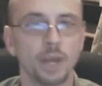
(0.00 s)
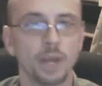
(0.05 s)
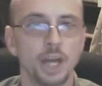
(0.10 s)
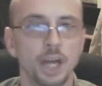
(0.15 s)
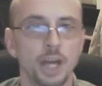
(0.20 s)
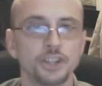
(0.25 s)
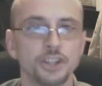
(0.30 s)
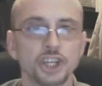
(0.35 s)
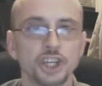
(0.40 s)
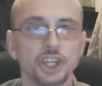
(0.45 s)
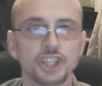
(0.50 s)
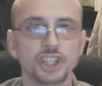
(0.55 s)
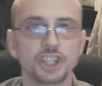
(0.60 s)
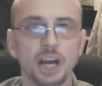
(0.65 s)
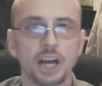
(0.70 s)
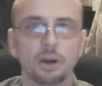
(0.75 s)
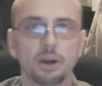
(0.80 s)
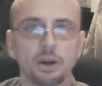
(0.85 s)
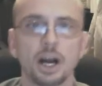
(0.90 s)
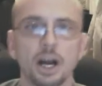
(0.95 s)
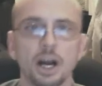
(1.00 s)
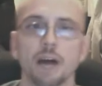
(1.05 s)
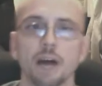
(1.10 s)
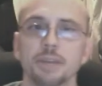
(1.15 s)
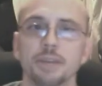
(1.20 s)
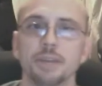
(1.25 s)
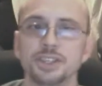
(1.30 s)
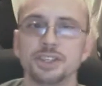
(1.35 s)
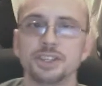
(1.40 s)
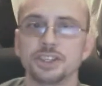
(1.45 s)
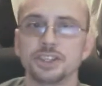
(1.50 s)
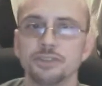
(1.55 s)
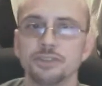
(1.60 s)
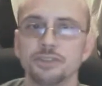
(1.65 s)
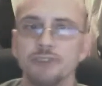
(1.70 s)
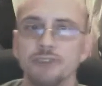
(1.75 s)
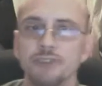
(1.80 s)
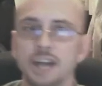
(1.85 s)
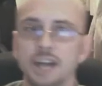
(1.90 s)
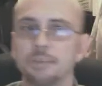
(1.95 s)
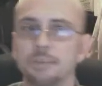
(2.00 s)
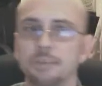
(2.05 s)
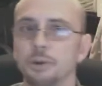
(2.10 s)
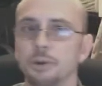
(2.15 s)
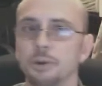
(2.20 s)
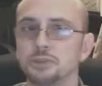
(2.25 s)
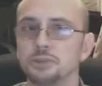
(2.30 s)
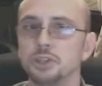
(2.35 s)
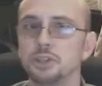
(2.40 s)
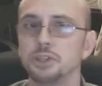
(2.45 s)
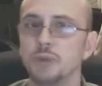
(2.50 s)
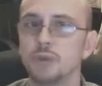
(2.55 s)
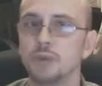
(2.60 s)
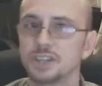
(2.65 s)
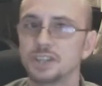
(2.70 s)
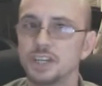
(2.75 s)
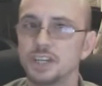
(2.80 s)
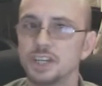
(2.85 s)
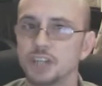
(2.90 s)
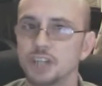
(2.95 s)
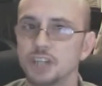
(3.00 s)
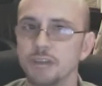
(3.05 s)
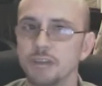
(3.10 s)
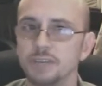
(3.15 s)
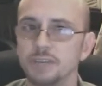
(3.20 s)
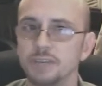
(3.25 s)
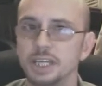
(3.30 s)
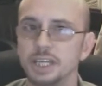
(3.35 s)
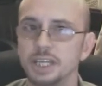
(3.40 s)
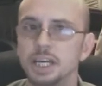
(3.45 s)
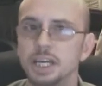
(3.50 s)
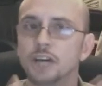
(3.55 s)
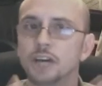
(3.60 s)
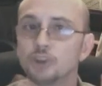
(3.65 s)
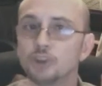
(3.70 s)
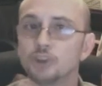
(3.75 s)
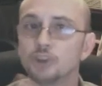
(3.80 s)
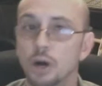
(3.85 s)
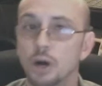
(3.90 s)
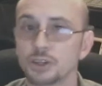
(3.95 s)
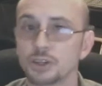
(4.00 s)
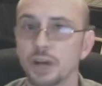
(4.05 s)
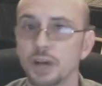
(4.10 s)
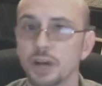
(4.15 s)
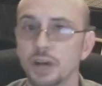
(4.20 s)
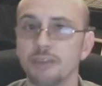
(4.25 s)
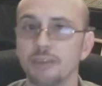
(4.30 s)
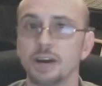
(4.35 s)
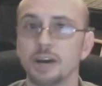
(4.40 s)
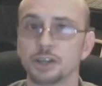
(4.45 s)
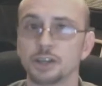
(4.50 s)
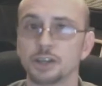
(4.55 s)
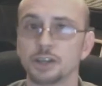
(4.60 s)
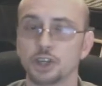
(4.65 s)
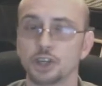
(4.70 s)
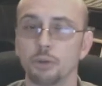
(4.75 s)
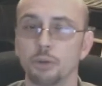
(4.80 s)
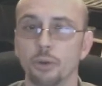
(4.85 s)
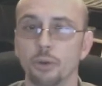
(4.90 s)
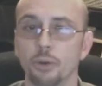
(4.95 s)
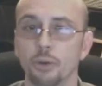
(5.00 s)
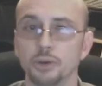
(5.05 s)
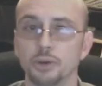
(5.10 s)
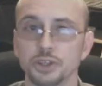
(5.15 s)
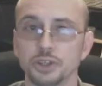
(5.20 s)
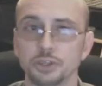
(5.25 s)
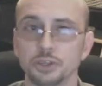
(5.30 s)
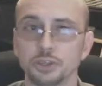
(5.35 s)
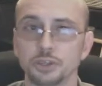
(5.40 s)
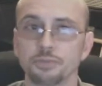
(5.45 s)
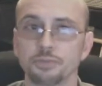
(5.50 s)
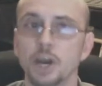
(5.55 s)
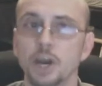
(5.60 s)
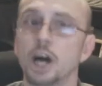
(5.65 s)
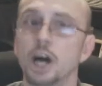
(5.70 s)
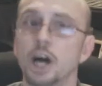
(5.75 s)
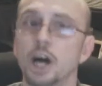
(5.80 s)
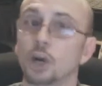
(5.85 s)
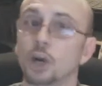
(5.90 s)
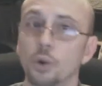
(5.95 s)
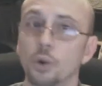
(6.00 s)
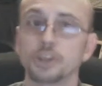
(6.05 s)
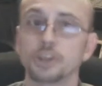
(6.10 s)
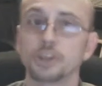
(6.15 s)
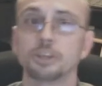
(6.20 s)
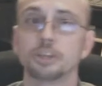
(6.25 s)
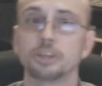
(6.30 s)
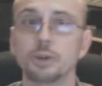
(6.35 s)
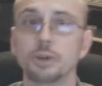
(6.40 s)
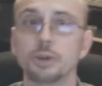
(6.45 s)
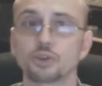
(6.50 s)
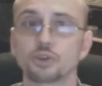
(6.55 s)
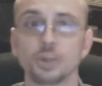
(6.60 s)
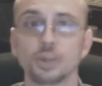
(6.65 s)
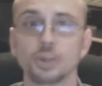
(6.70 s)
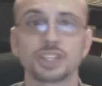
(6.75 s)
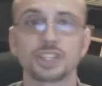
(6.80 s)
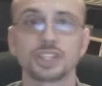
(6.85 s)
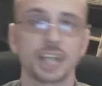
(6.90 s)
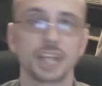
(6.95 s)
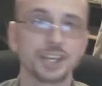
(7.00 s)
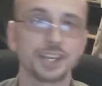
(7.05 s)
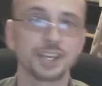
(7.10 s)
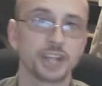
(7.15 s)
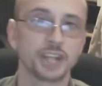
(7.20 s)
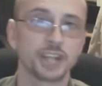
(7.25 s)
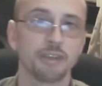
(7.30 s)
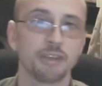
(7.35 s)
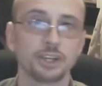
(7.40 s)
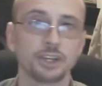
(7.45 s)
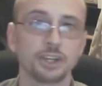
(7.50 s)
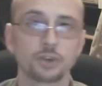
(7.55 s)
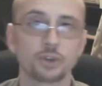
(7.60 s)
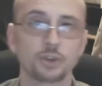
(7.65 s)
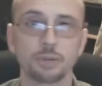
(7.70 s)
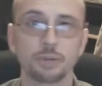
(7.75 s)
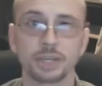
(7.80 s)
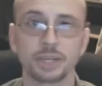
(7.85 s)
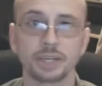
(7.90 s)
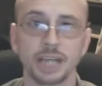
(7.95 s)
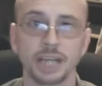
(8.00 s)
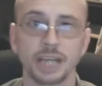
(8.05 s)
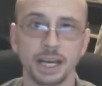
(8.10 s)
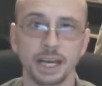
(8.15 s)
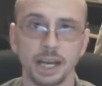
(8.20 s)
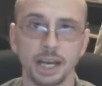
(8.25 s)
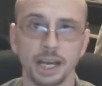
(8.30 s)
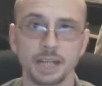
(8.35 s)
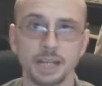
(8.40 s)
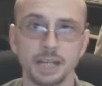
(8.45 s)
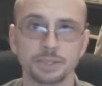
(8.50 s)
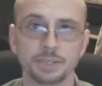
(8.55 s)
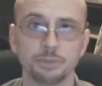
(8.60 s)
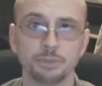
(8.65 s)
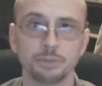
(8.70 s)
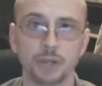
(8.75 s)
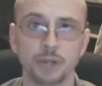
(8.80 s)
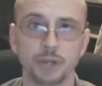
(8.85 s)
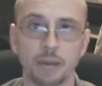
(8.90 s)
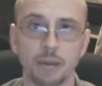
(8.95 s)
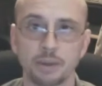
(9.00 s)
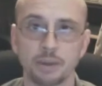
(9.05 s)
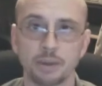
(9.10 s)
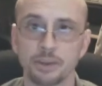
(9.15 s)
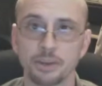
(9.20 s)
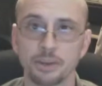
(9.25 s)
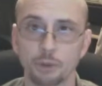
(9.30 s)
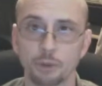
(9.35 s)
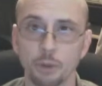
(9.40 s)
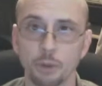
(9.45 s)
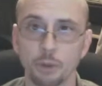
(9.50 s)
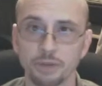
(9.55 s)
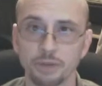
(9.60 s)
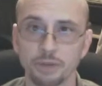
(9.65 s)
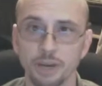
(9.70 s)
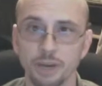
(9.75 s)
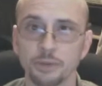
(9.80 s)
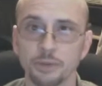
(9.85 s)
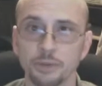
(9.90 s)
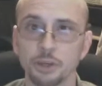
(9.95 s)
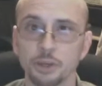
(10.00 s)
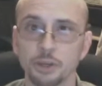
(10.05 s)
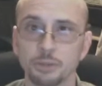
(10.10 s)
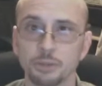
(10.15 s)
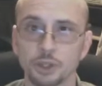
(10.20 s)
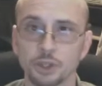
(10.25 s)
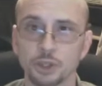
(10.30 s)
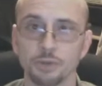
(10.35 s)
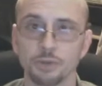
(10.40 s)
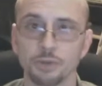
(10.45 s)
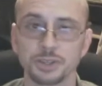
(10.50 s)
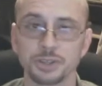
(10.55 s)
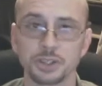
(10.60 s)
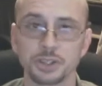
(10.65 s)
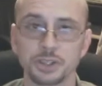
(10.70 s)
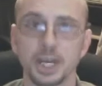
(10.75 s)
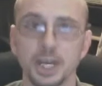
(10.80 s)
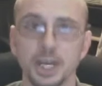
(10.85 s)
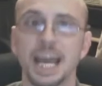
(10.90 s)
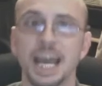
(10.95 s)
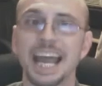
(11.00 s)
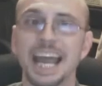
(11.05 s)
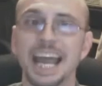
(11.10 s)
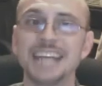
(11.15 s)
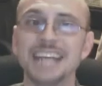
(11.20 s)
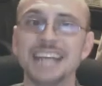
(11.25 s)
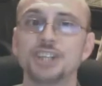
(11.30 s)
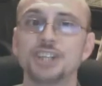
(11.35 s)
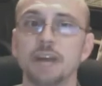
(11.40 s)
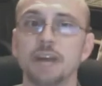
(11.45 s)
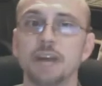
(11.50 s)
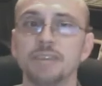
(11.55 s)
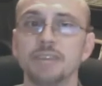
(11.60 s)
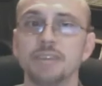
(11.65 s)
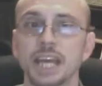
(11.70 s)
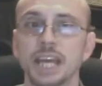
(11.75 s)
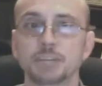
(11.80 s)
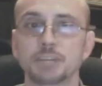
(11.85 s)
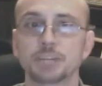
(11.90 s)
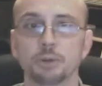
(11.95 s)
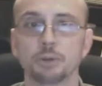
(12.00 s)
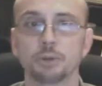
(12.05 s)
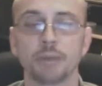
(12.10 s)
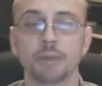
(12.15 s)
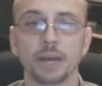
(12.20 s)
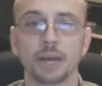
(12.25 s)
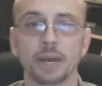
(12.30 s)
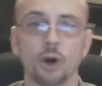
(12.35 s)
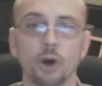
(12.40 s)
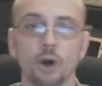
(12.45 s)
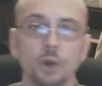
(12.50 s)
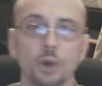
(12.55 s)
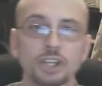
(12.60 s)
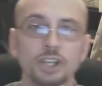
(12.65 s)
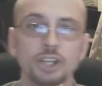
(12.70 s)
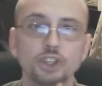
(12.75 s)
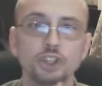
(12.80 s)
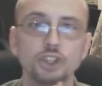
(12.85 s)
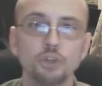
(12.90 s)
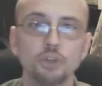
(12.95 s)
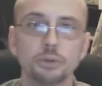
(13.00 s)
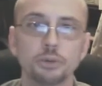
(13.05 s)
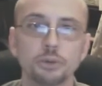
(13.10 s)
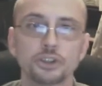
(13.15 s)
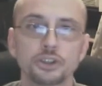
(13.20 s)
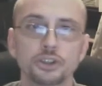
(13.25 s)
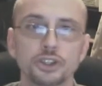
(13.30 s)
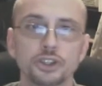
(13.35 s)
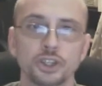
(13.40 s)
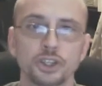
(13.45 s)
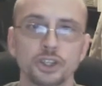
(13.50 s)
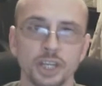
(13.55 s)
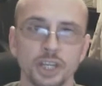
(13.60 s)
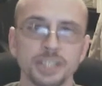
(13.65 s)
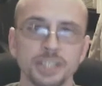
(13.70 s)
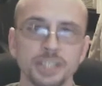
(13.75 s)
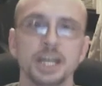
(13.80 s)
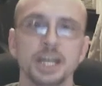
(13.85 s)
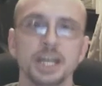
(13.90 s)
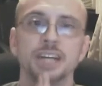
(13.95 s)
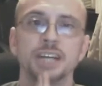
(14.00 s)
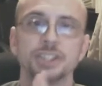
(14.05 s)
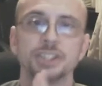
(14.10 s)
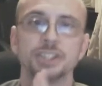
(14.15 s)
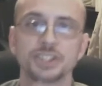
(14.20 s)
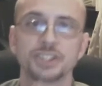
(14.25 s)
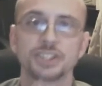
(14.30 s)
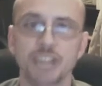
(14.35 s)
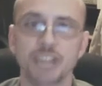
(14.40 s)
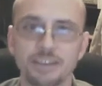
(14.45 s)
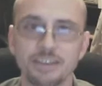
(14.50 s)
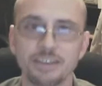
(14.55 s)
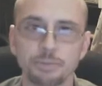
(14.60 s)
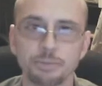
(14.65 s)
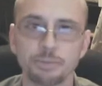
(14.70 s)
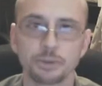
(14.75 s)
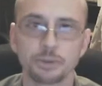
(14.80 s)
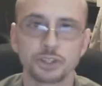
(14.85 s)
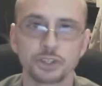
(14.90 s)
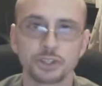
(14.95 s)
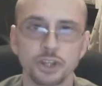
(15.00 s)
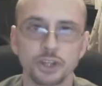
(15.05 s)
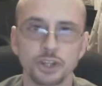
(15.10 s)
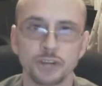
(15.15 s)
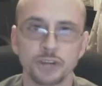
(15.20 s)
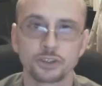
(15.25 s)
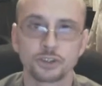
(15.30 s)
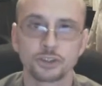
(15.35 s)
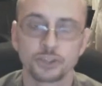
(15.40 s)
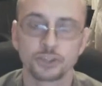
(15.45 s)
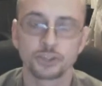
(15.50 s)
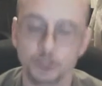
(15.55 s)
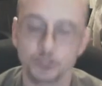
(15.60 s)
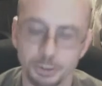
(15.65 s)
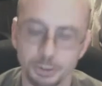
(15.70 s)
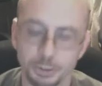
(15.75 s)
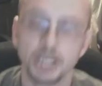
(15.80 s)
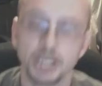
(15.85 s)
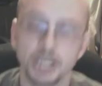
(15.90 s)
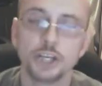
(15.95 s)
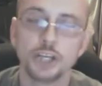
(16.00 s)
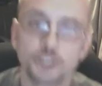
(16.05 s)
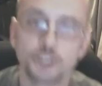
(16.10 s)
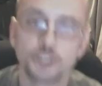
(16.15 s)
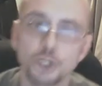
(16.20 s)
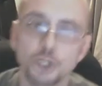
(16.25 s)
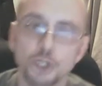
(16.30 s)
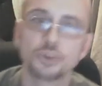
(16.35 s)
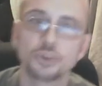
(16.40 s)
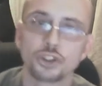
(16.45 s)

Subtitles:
Just how common is it to find a person who has HIV to also have osteoporosis? According to the most recent HIV treatment guidelines put out by the Department of Health and Human Services, HIV expert panel, only 2% to 7%, 2 to